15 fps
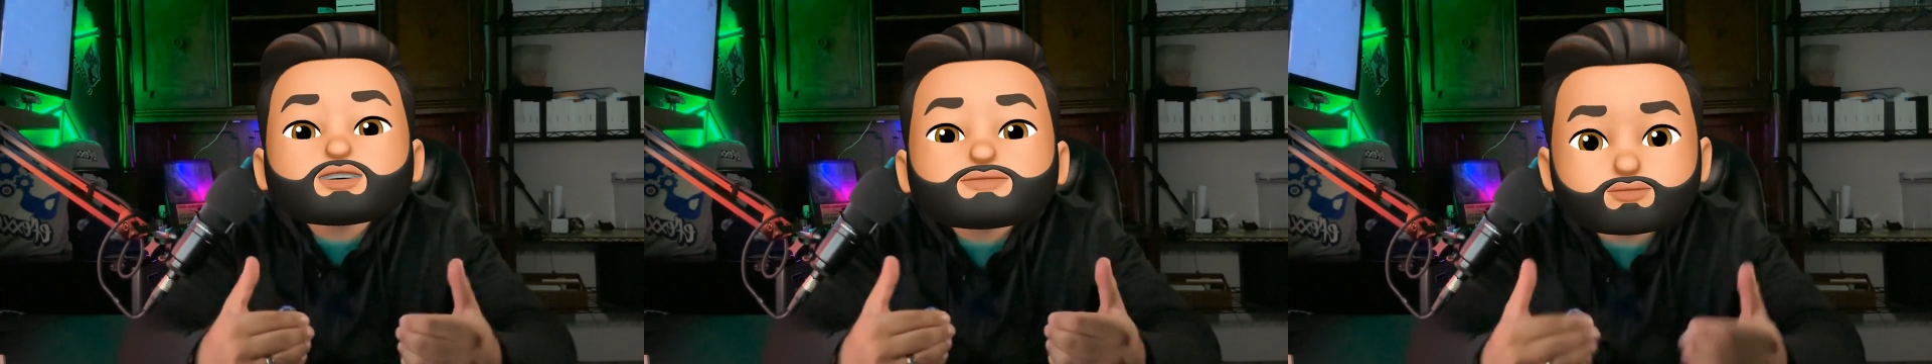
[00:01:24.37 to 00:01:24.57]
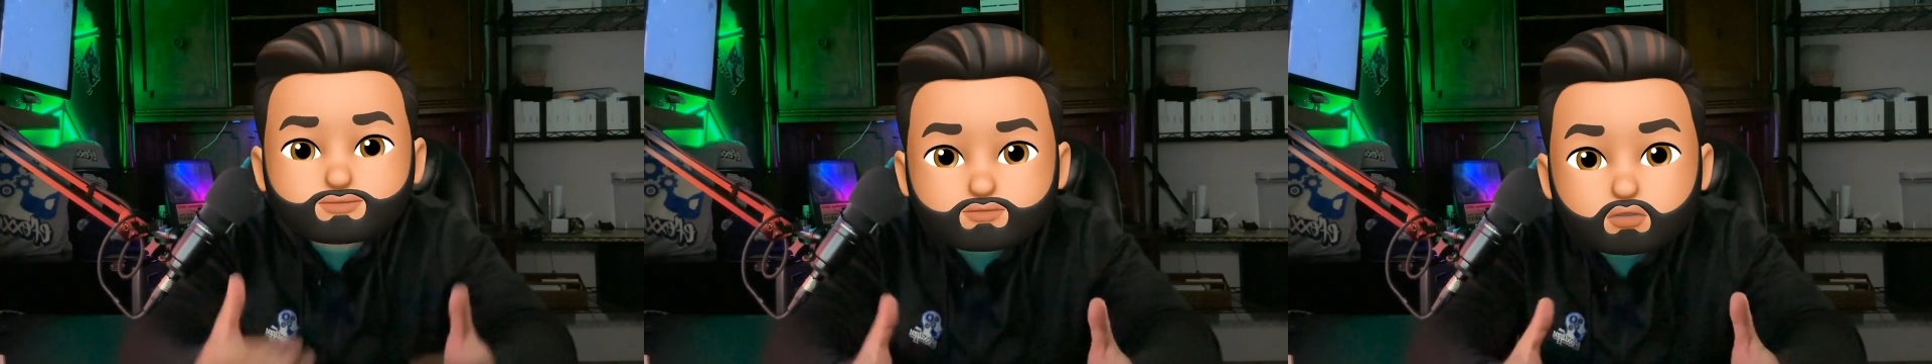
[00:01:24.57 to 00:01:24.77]

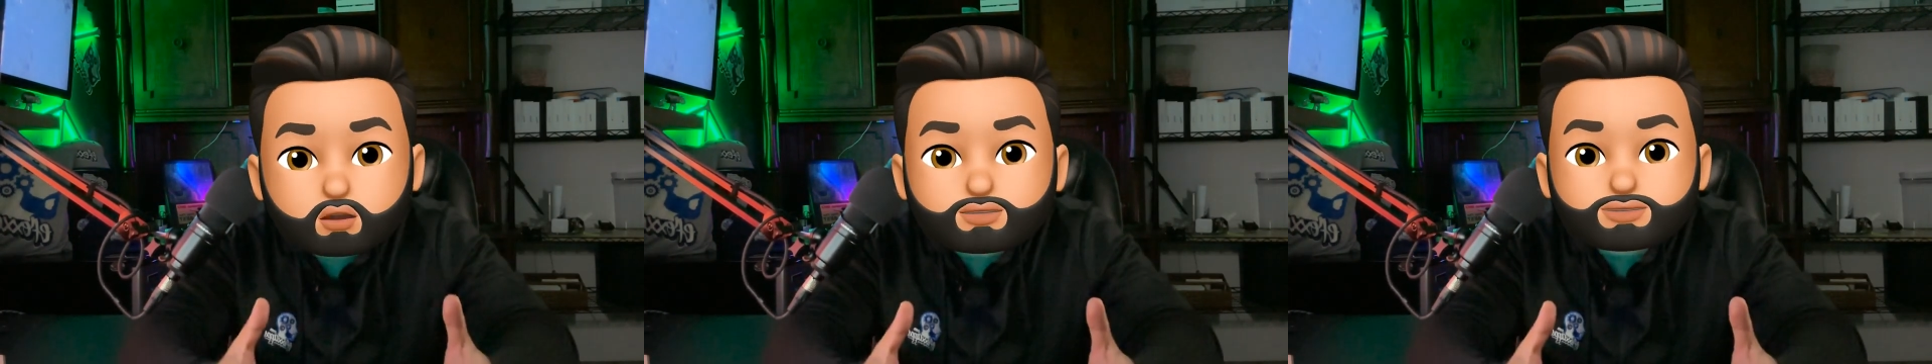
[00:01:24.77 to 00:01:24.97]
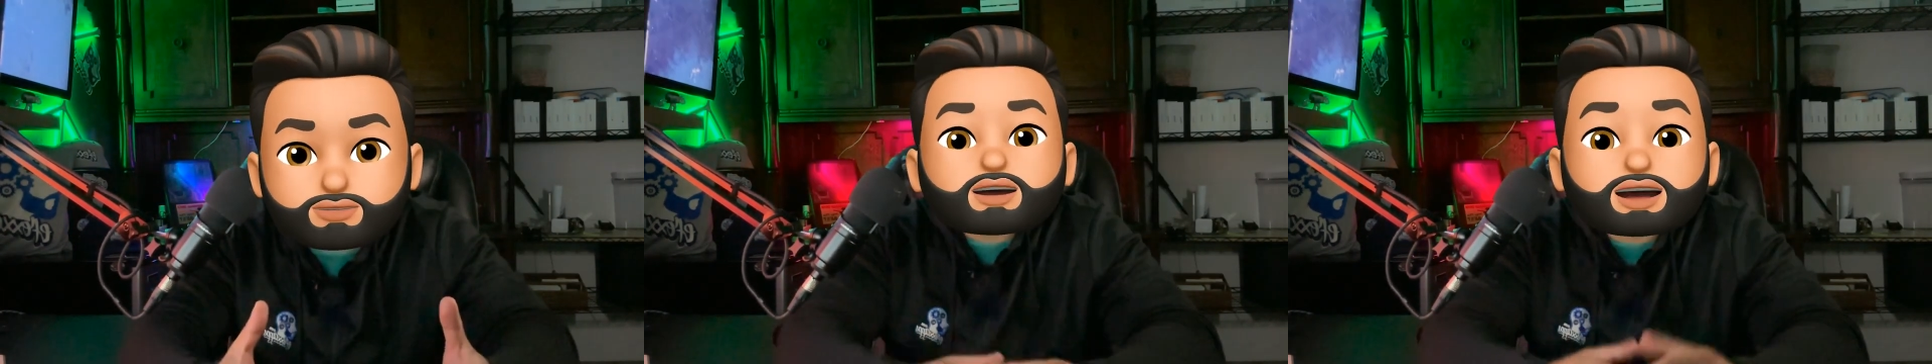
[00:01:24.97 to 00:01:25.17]

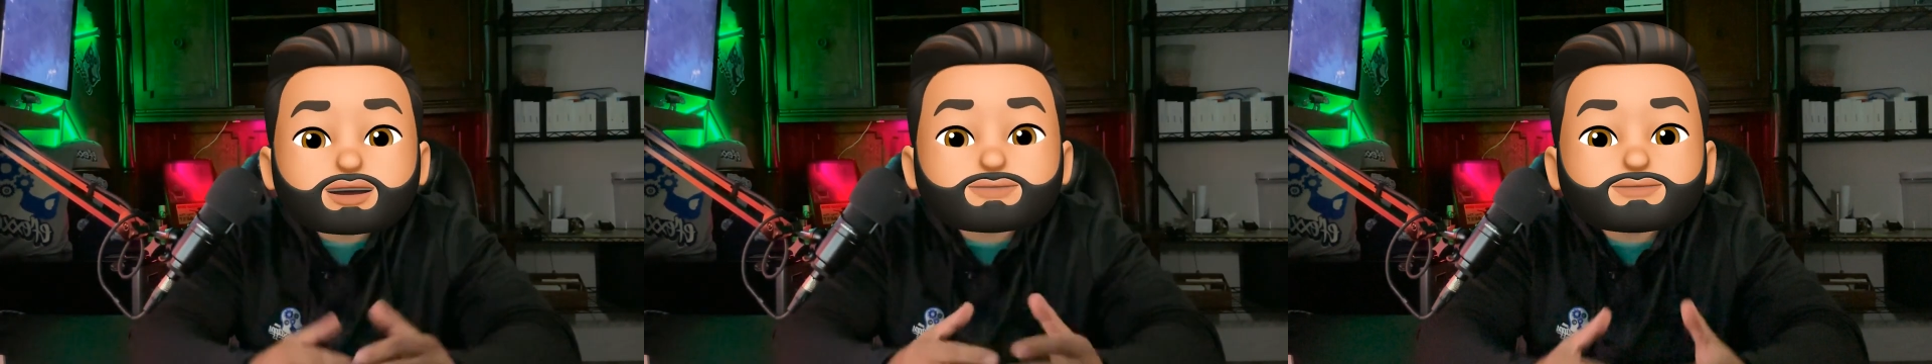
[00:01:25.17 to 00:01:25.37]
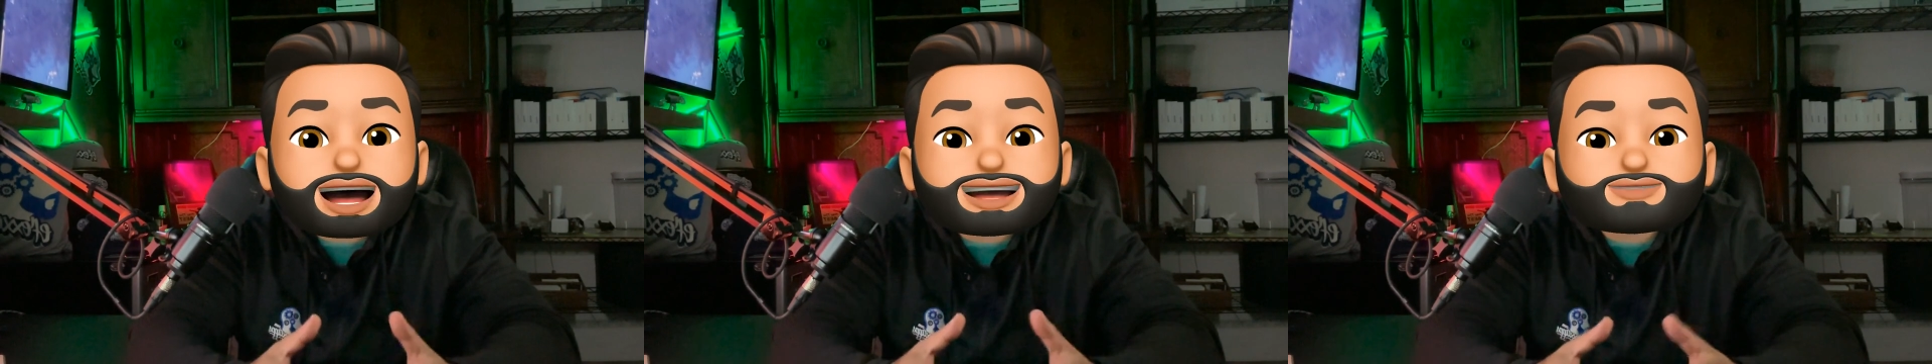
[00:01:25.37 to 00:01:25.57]
for you.
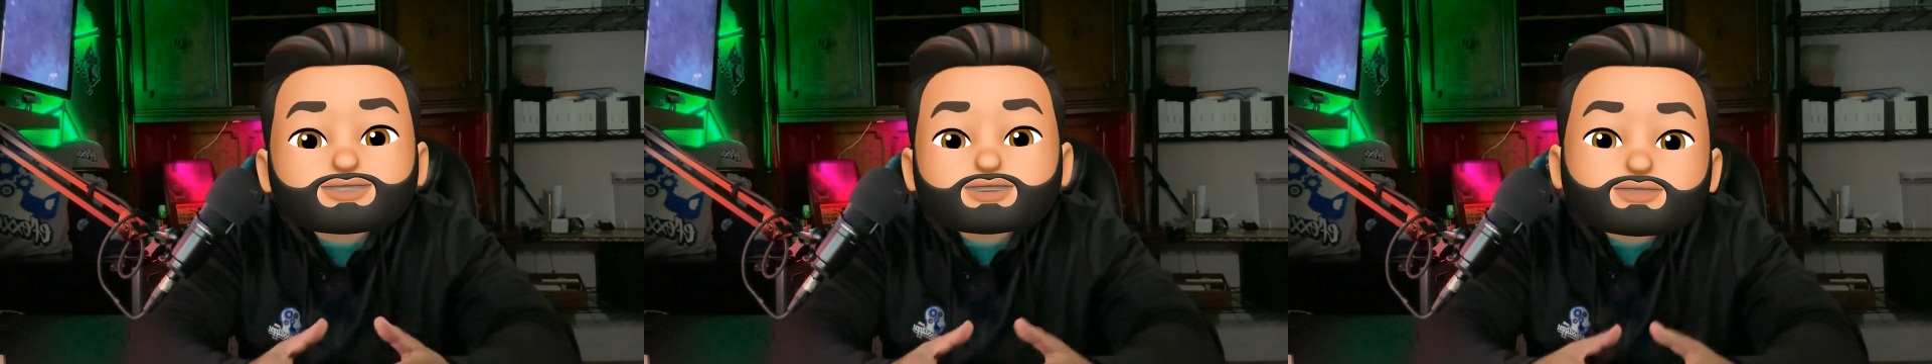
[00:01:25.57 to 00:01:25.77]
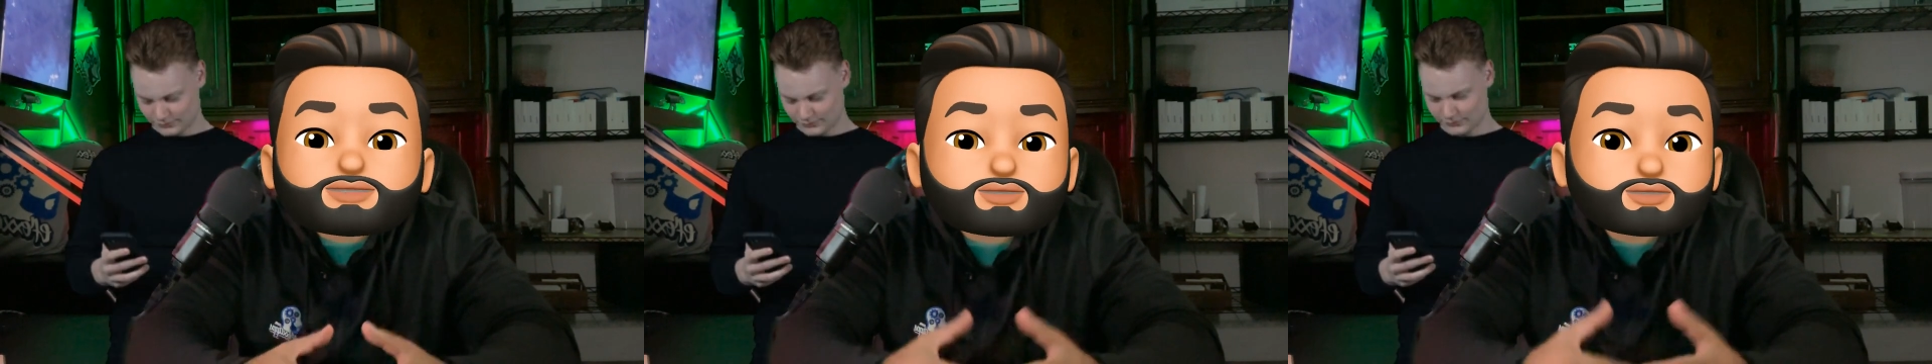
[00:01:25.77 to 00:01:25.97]

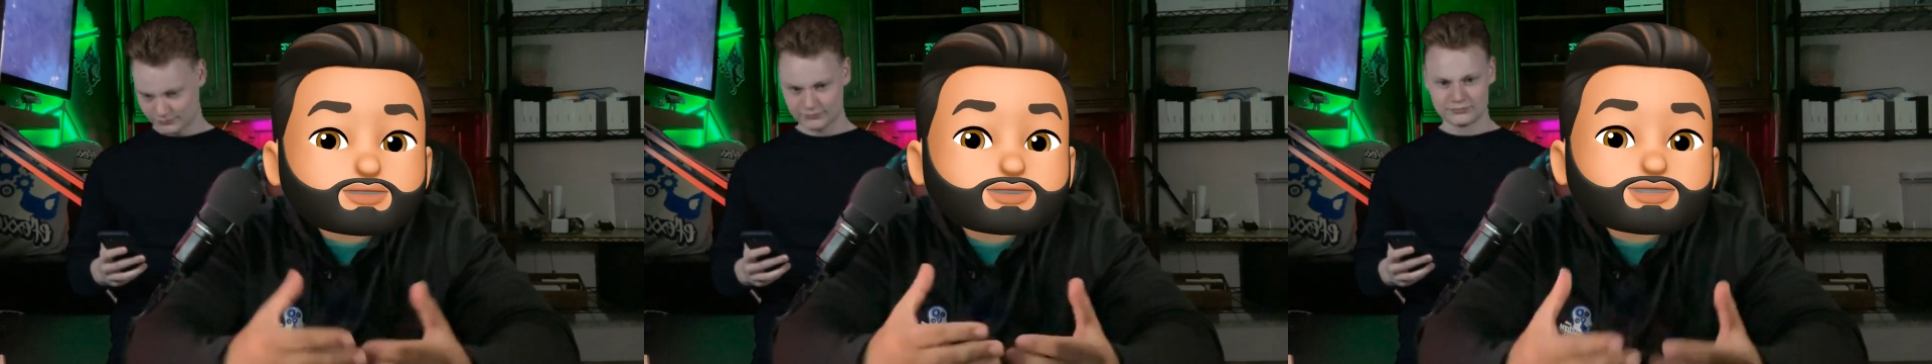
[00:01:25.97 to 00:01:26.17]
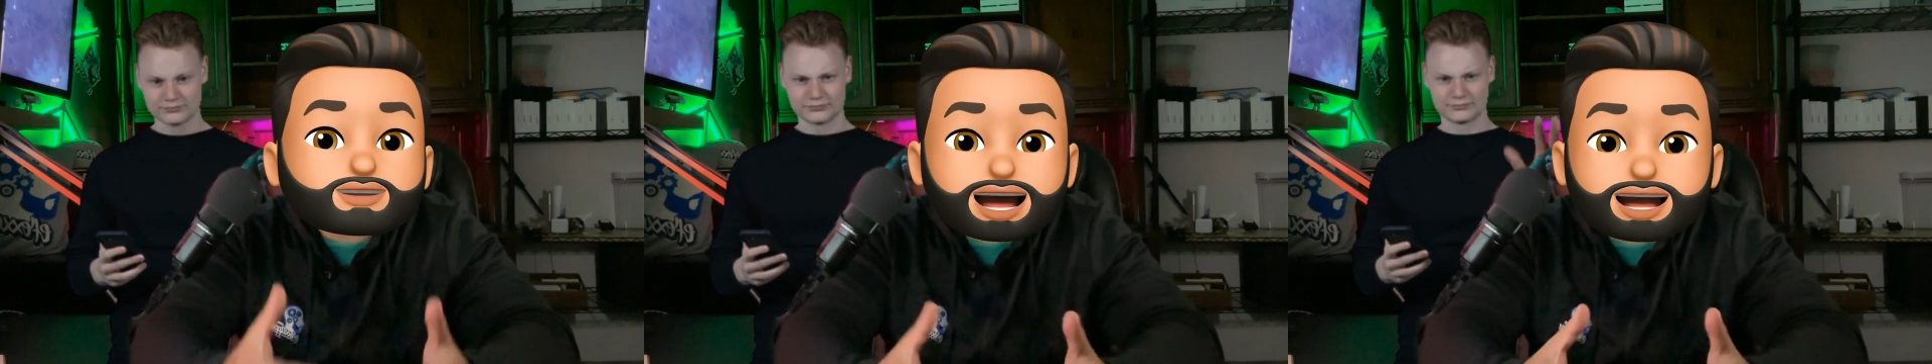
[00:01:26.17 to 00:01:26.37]
Imagine you
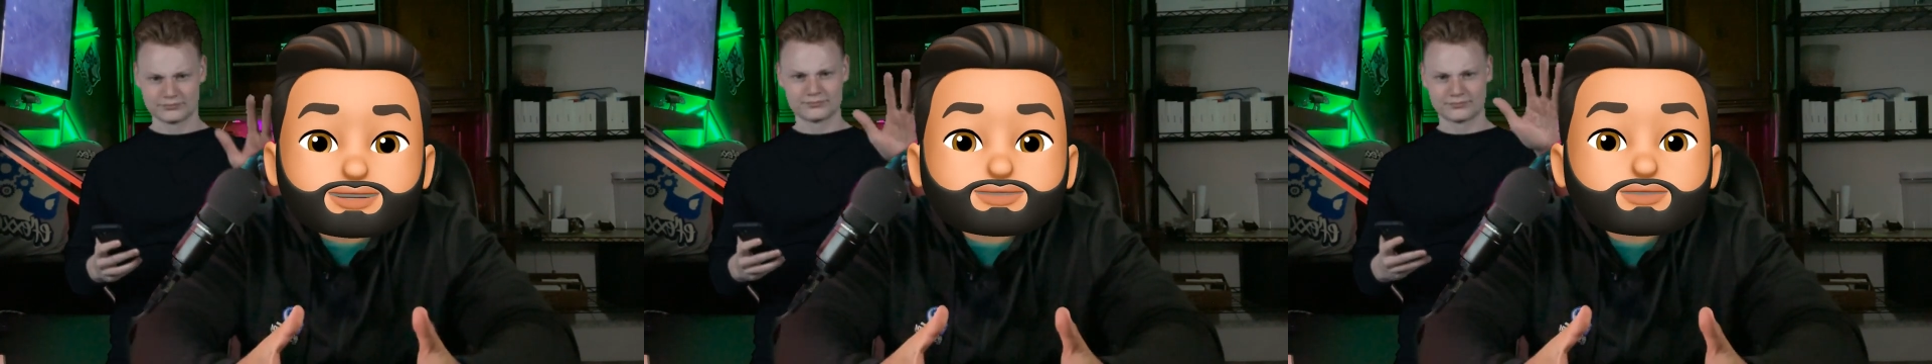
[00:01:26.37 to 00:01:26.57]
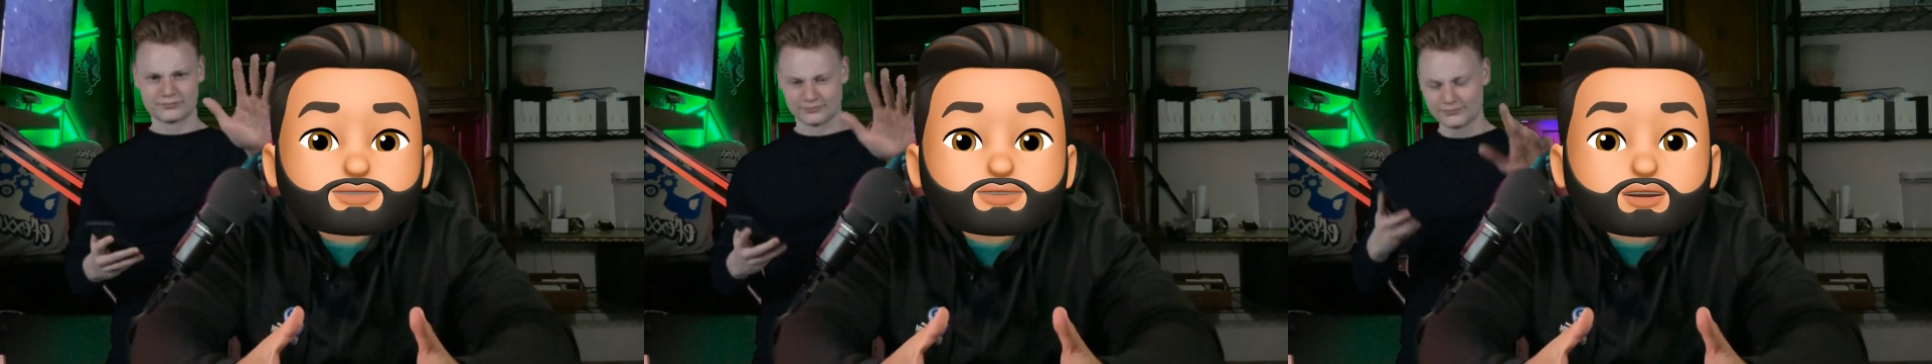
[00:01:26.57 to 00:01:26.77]
just
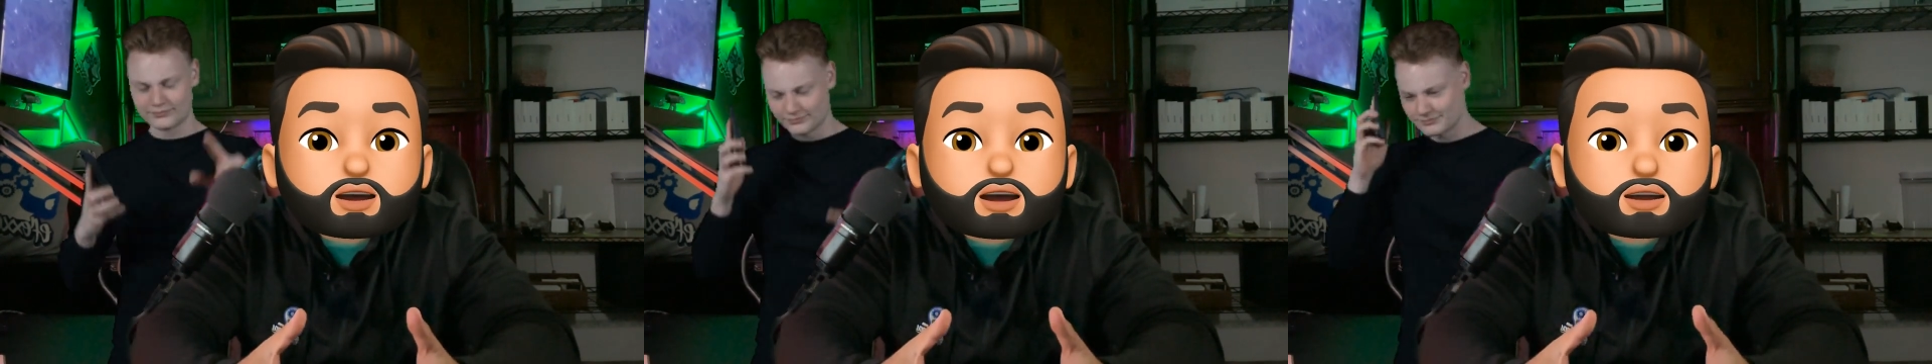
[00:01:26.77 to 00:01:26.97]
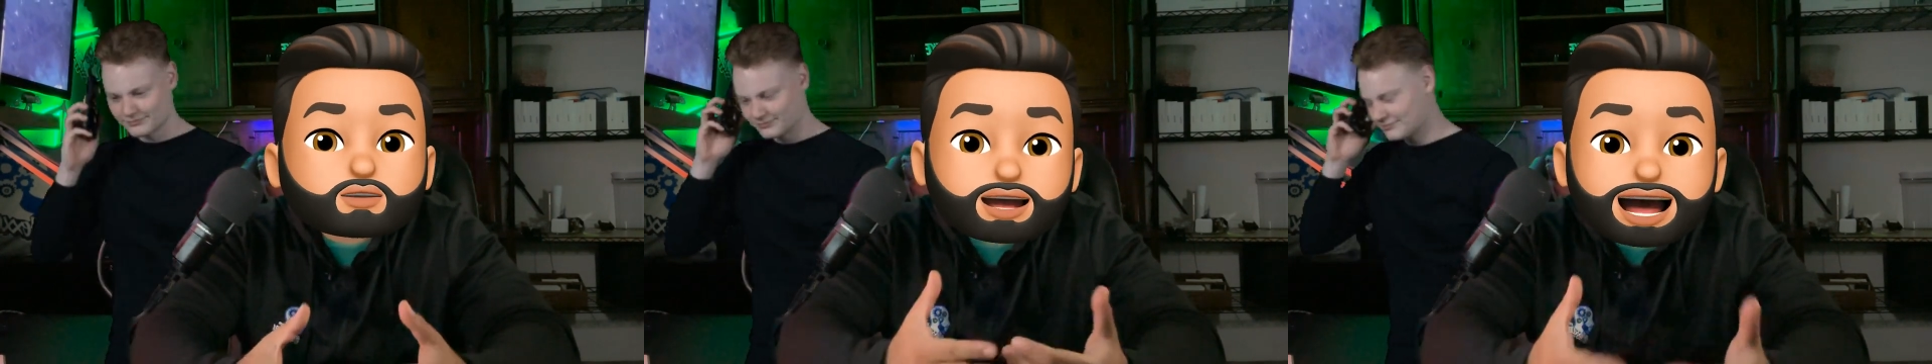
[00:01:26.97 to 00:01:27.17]
answer a call,